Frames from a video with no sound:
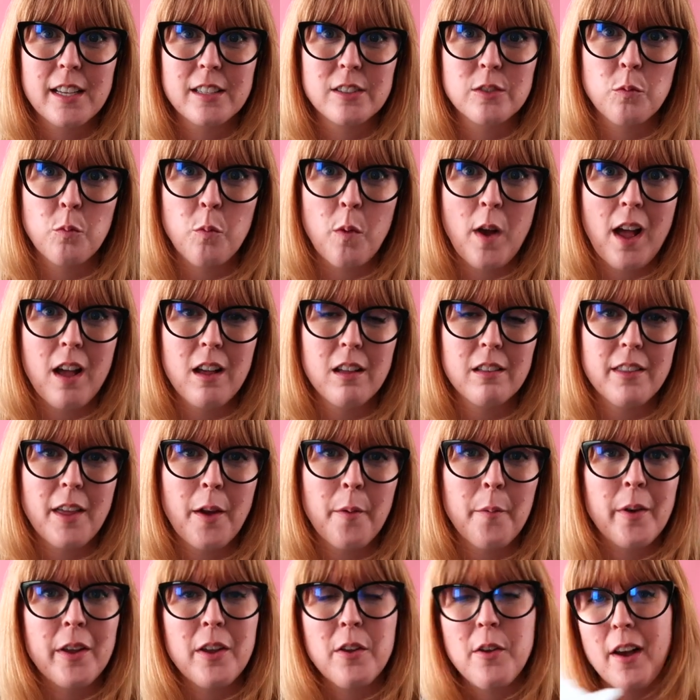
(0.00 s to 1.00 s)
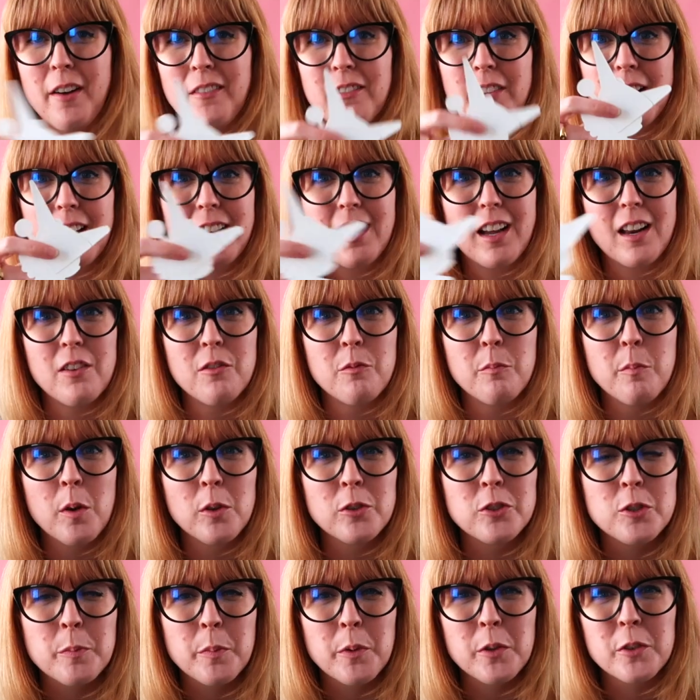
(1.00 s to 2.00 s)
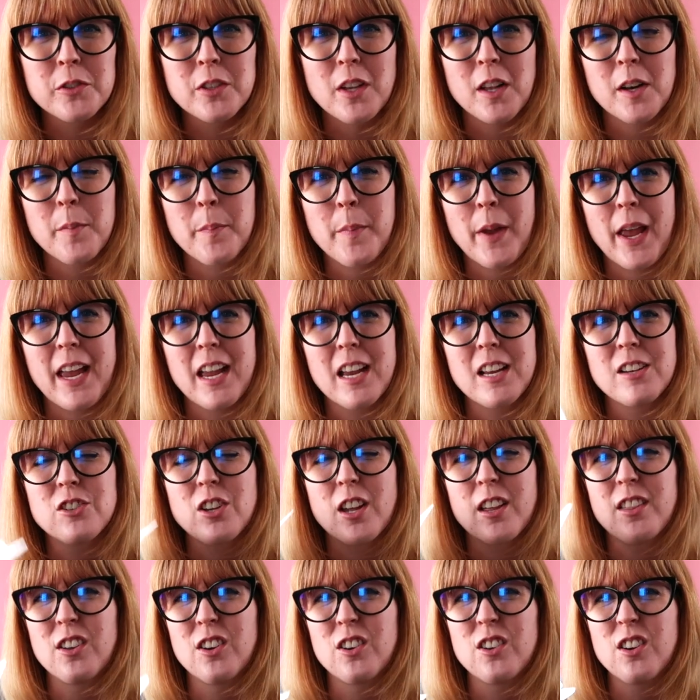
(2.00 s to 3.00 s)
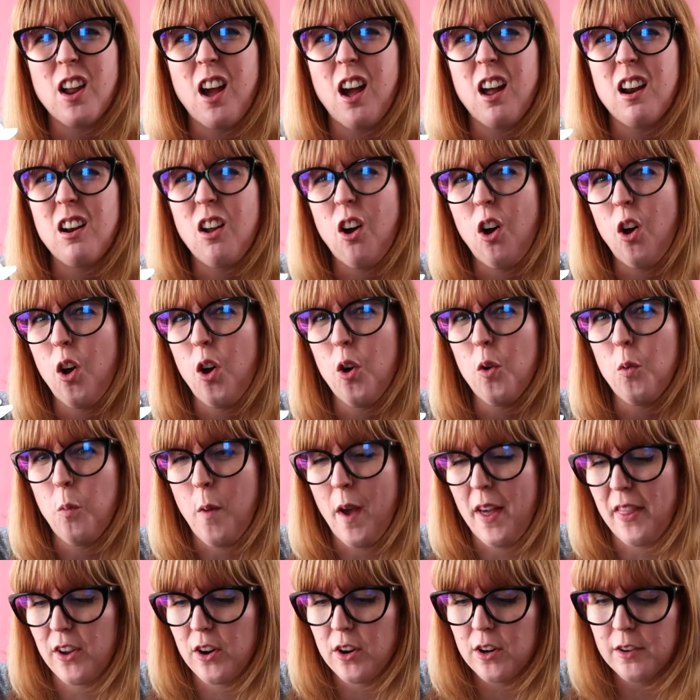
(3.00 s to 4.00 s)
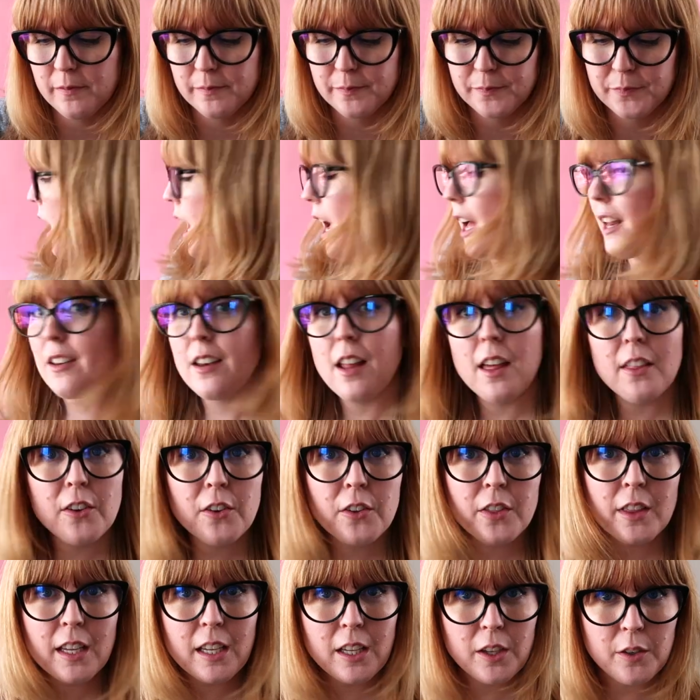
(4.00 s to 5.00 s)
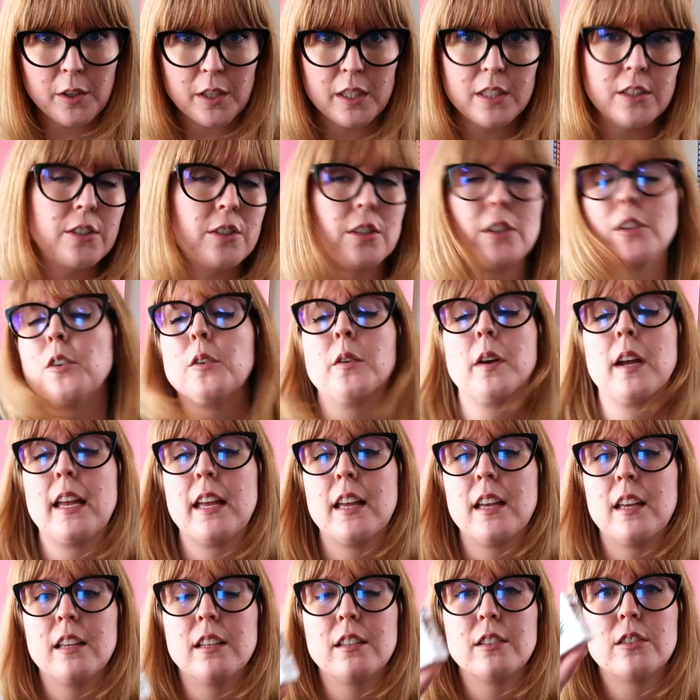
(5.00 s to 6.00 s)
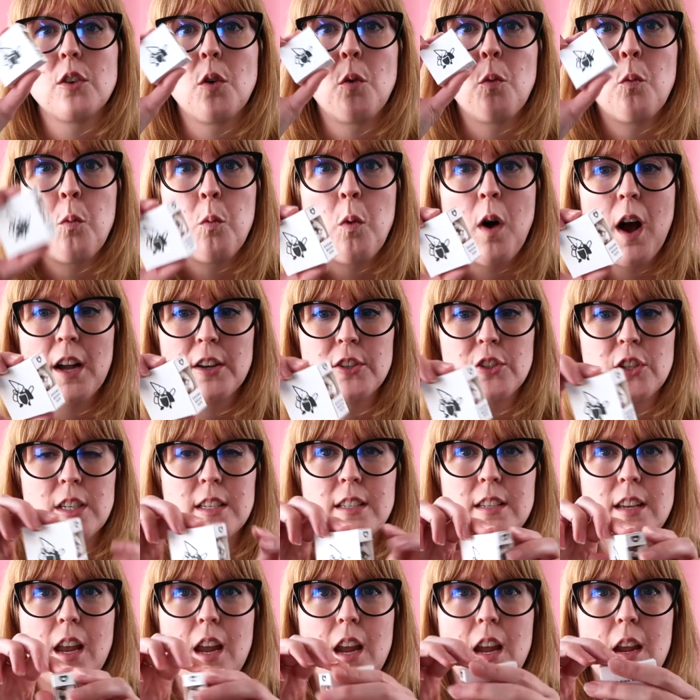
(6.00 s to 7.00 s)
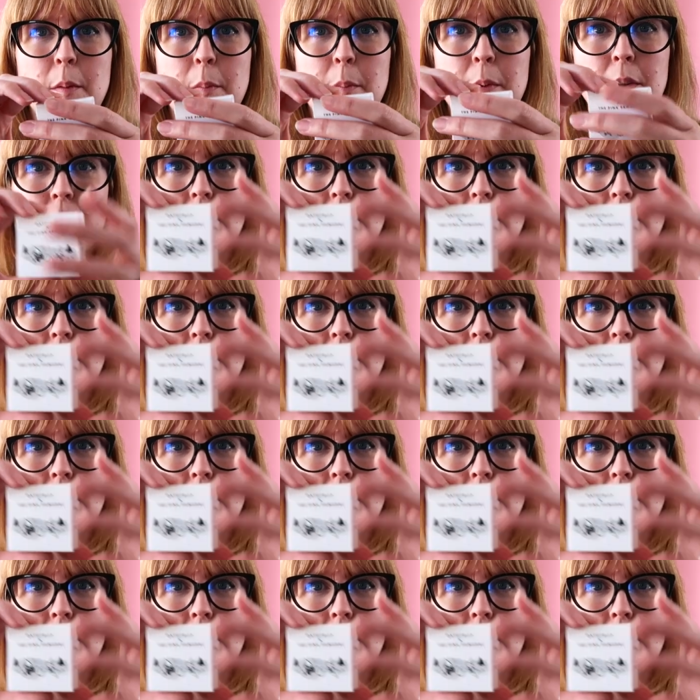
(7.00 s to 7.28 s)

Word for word: as well. That way you have like kind of multiples on a page and they're not all weather. Another thing you can do is washi tape.